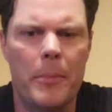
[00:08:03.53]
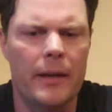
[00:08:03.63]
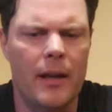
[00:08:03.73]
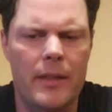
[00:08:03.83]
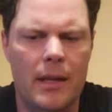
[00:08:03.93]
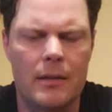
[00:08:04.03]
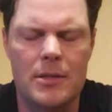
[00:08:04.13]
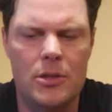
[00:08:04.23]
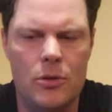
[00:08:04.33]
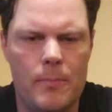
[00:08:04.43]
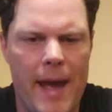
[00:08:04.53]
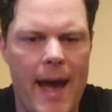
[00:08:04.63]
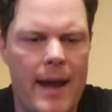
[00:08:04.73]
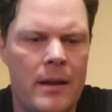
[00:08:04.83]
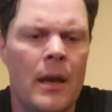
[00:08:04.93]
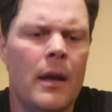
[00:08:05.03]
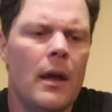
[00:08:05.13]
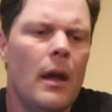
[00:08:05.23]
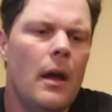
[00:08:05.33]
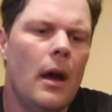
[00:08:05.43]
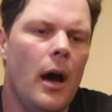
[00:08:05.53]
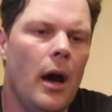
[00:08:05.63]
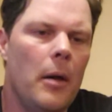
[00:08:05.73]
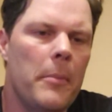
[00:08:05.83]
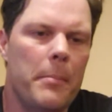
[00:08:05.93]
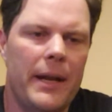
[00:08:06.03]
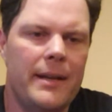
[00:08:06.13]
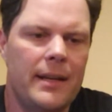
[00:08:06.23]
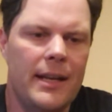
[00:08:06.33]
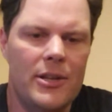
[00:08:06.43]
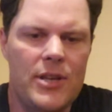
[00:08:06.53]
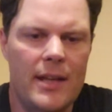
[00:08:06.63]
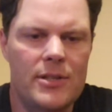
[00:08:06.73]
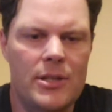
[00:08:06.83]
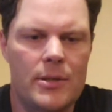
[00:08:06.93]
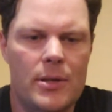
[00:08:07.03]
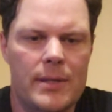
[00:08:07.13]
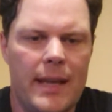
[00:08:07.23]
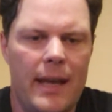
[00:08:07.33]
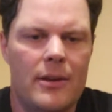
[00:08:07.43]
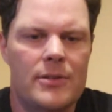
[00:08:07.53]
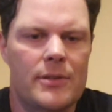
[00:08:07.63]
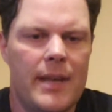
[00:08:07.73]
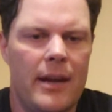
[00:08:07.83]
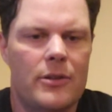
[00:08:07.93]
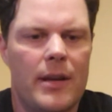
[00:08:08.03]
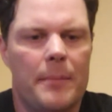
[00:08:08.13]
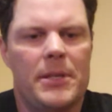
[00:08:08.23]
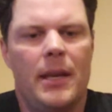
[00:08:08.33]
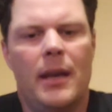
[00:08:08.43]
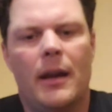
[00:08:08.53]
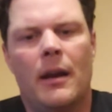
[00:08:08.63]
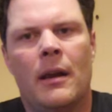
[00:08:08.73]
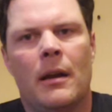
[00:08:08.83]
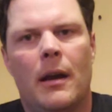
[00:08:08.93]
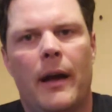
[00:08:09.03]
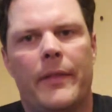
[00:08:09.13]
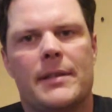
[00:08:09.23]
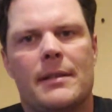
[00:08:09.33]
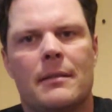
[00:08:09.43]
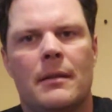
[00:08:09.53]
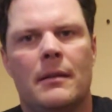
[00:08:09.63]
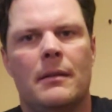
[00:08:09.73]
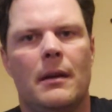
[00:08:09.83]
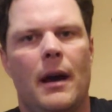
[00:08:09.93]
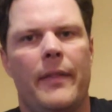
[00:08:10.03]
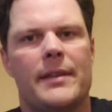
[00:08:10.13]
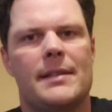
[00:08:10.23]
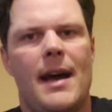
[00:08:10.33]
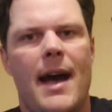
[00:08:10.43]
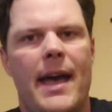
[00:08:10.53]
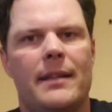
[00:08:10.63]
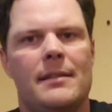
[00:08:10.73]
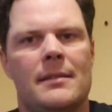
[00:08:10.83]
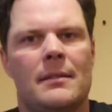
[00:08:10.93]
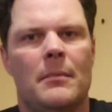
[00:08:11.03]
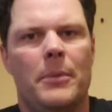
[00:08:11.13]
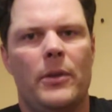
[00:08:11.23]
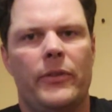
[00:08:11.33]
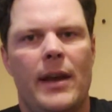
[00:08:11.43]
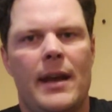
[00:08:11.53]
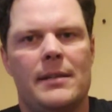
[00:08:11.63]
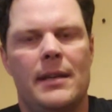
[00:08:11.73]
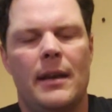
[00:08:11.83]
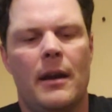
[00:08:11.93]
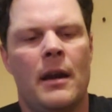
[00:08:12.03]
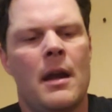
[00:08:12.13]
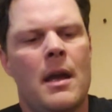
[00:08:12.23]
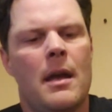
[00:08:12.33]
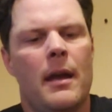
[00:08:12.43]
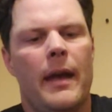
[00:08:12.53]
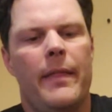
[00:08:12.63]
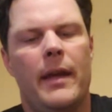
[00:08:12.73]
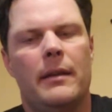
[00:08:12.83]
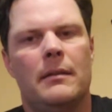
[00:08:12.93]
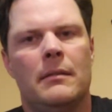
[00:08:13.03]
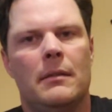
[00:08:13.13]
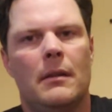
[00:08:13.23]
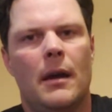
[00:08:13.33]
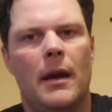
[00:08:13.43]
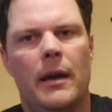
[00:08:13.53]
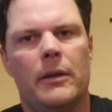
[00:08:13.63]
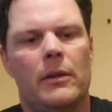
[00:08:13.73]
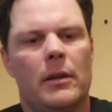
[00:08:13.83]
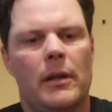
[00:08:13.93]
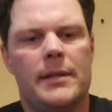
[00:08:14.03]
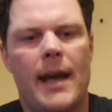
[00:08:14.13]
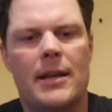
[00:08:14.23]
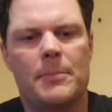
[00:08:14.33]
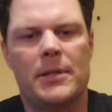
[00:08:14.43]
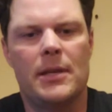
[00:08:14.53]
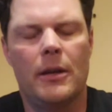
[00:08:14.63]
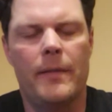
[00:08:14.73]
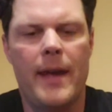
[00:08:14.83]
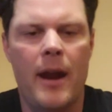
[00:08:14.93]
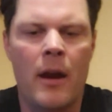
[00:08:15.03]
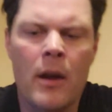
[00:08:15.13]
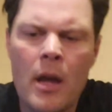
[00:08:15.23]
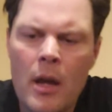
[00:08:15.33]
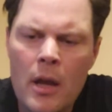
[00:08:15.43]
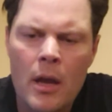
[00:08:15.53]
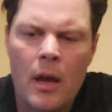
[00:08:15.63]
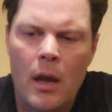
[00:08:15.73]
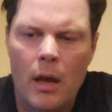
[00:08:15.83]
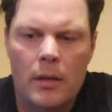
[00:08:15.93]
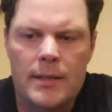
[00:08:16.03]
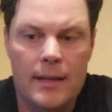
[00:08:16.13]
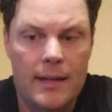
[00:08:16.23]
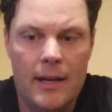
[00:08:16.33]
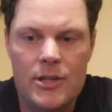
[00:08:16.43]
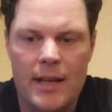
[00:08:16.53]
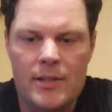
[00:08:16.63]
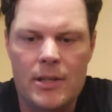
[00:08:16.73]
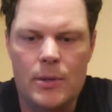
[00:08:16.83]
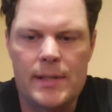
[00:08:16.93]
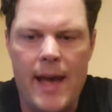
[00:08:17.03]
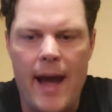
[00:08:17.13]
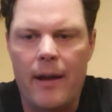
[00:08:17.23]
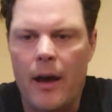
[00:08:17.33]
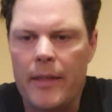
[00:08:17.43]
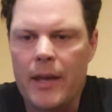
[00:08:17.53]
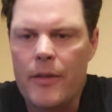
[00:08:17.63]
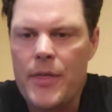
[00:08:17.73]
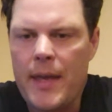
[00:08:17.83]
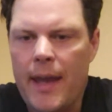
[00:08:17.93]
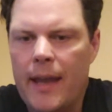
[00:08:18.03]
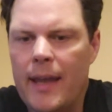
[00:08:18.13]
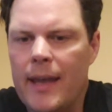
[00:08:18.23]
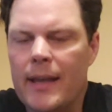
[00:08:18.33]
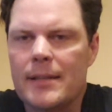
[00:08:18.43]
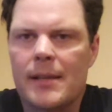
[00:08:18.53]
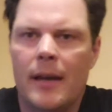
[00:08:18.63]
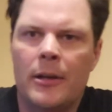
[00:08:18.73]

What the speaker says: but nothing too bad. But I didn't get a chance to use those gaiters. There's gaiter traps here on the sides, both sides here, and then your little attachments here and there. Didn't get a chance to use that. The other thing is,